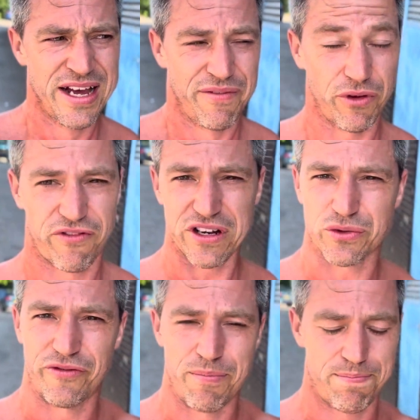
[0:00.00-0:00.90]
Not front
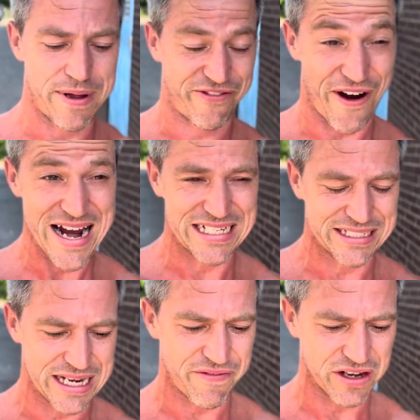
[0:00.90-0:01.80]
squat for, for ages
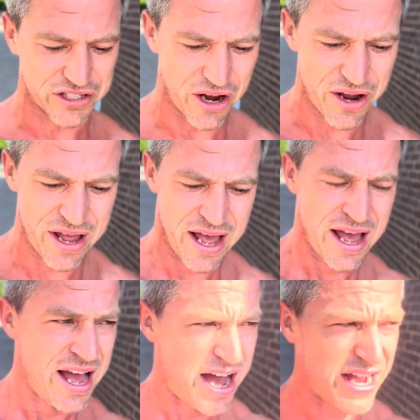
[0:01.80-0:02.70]
either, so
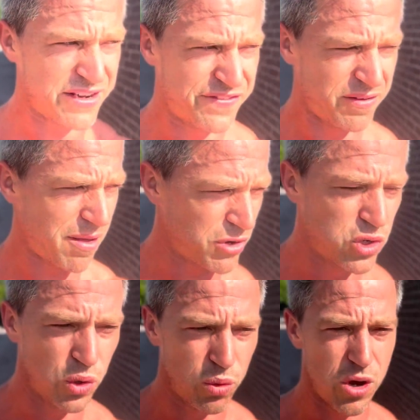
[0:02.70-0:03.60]
I could feel like my
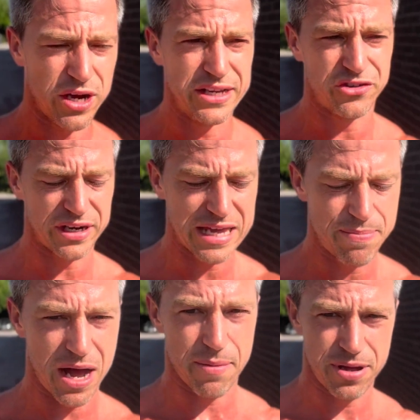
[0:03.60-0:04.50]
core working, trying to keep
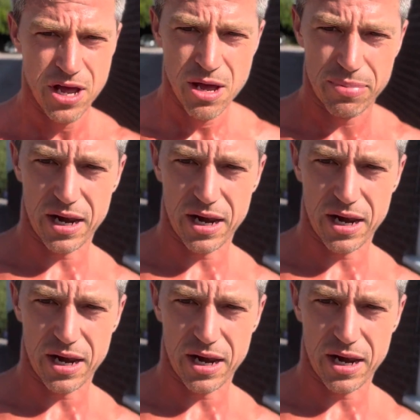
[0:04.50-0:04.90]
it up. But